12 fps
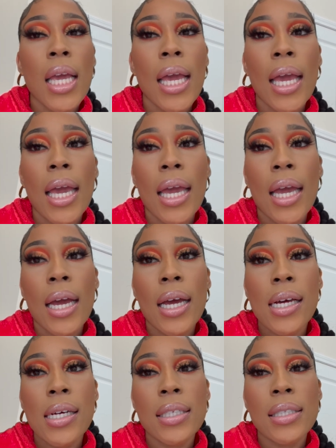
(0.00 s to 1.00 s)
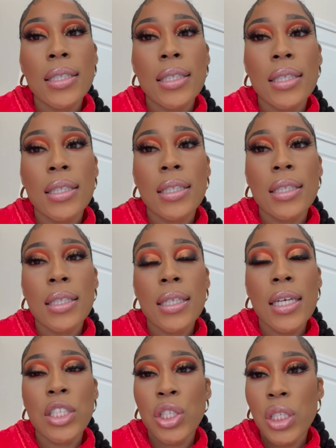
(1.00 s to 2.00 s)
And
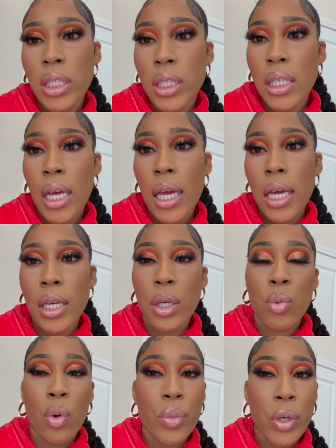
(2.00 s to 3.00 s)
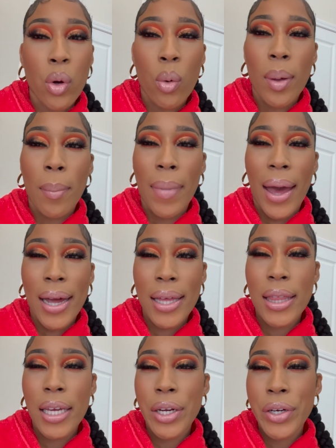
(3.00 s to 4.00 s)
let's just say he won't be going back
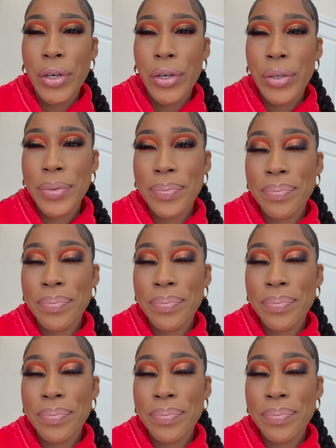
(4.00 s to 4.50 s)
there.